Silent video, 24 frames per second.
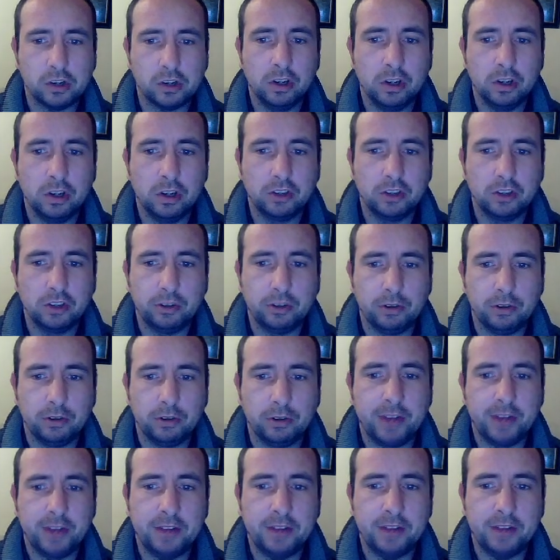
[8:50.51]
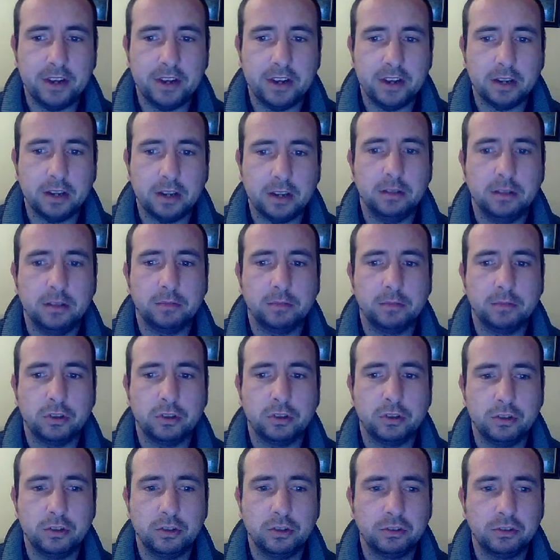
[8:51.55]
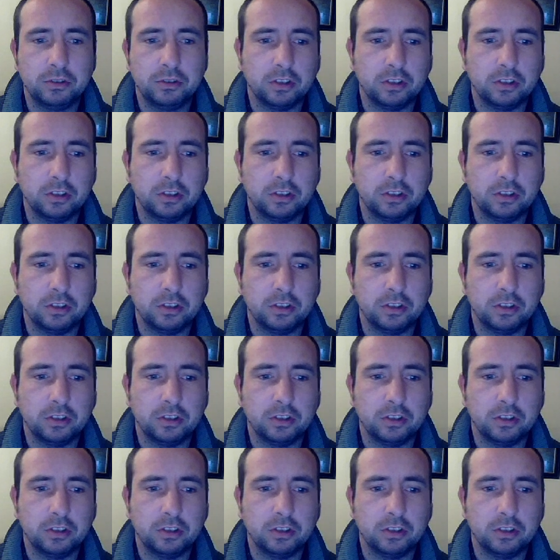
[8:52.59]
so that they can produce a